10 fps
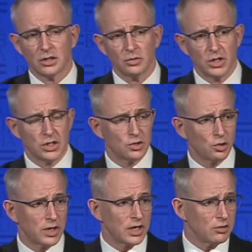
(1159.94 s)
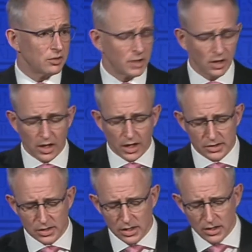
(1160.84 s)
which is already
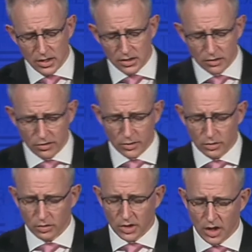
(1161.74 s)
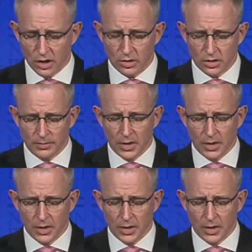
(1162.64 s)
criminalised in the Criminal Code.